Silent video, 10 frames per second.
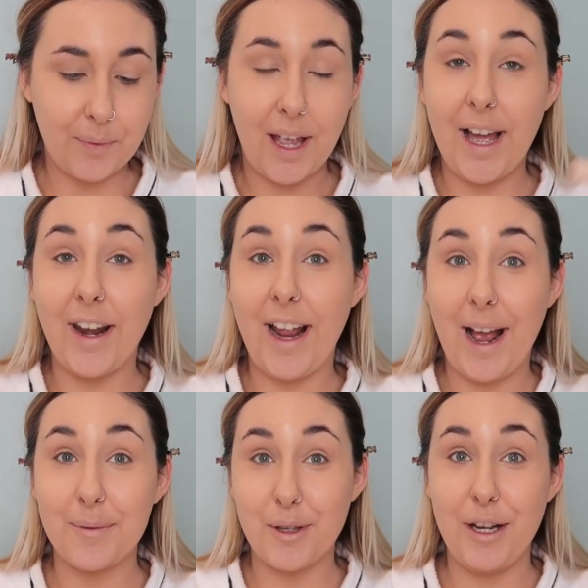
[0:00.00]
And I
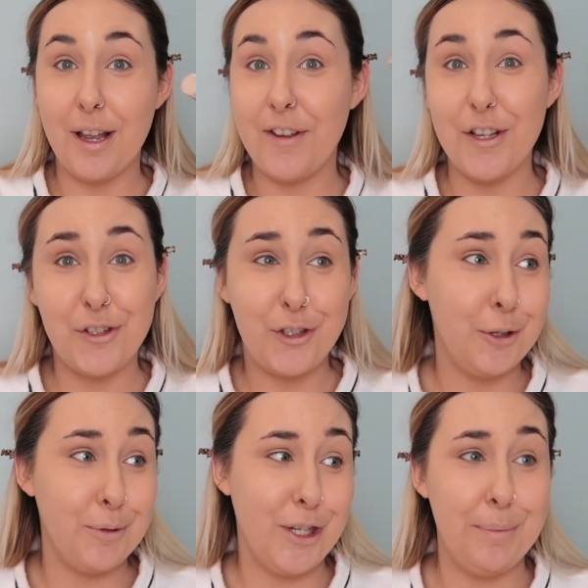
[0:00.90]
absolutely love it. It's
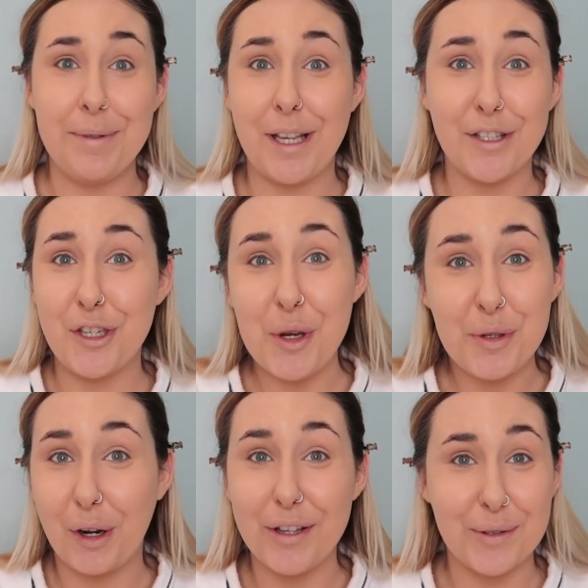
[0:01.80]
super cheap, it's like
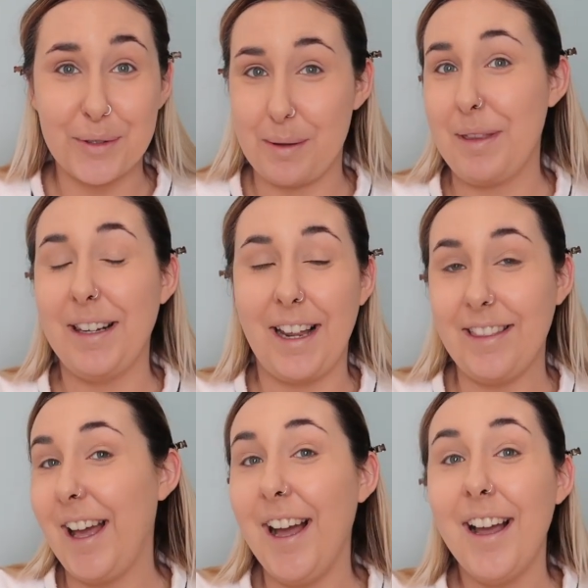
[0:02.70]
$2 or something like
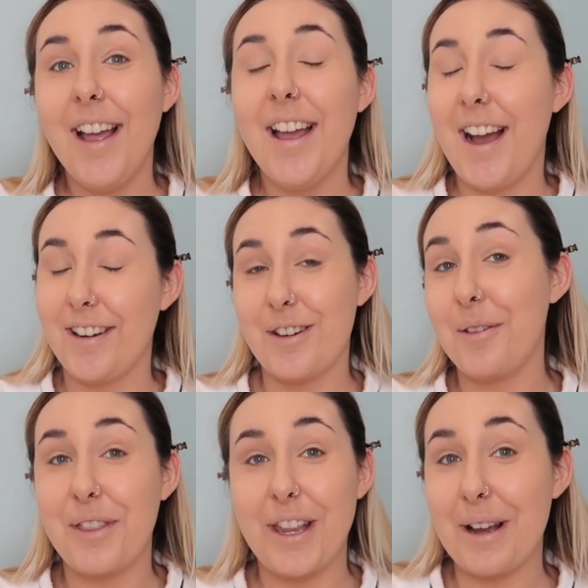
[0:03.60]
that. And I
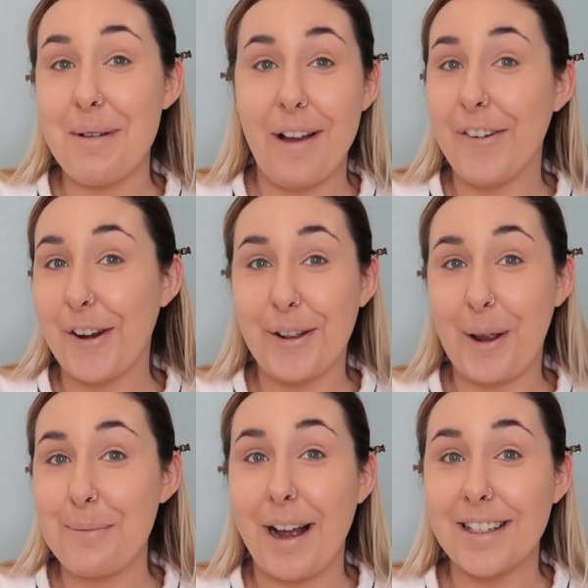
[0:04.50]
don't think I'm ever gonna
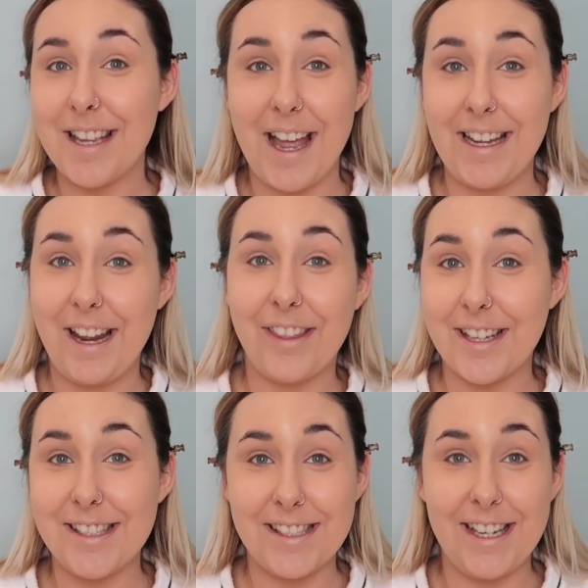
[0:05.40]
go back to any other
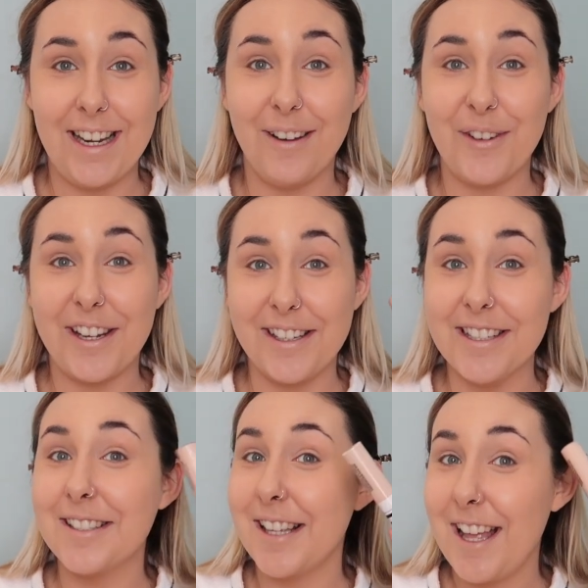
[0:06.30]
concealer
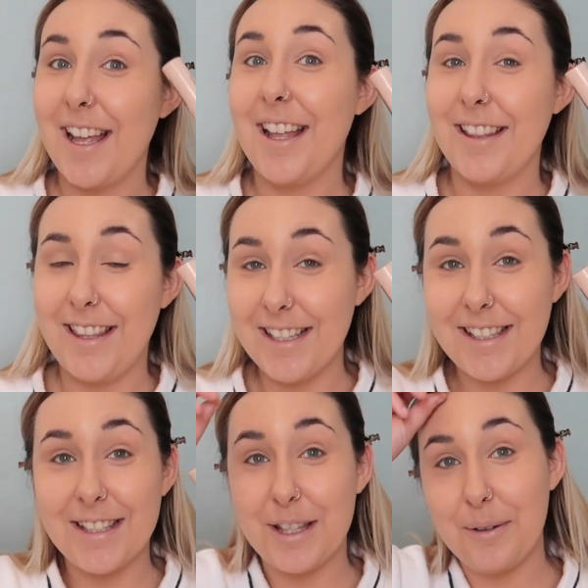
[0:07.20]
because this
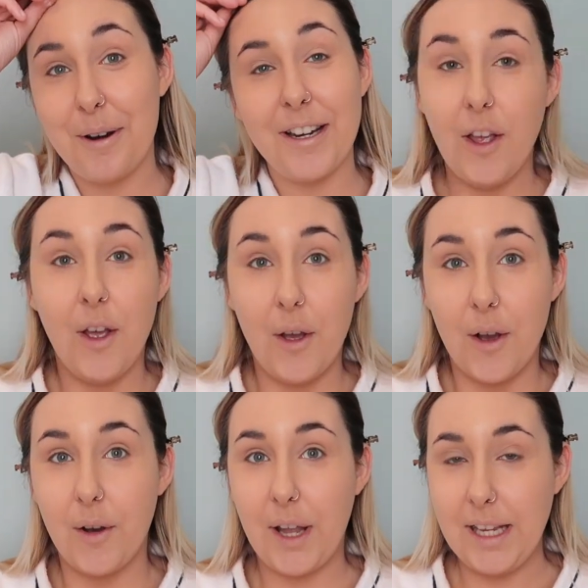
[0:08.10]
is the one.
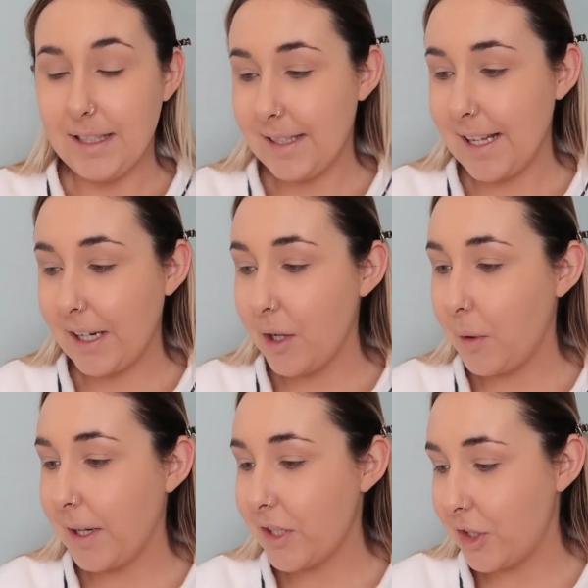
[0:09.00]
Okay, so second
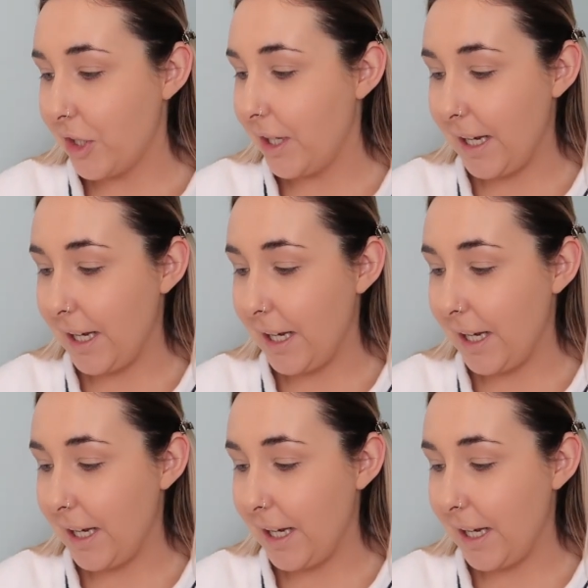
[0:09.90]
question